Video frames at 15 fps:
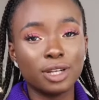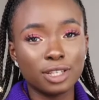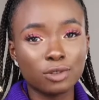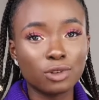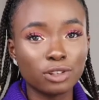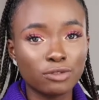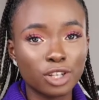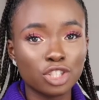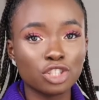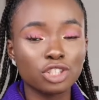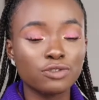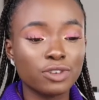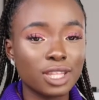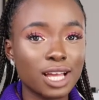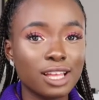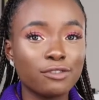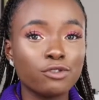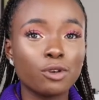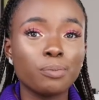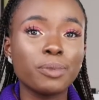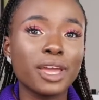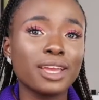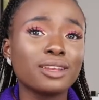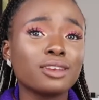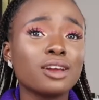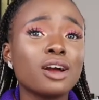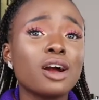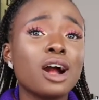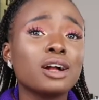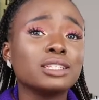there's qualifications for that if you're paying
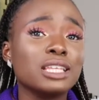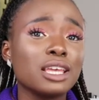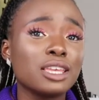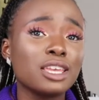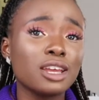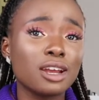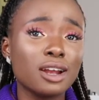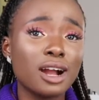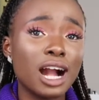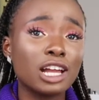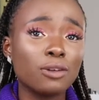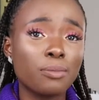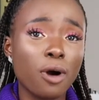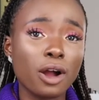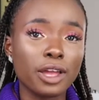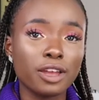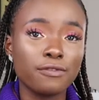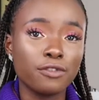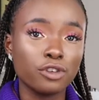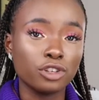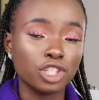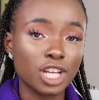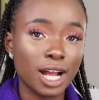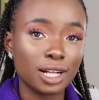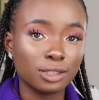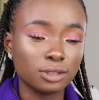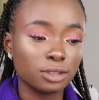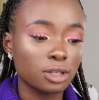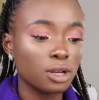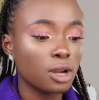daycare out of pocket for your child.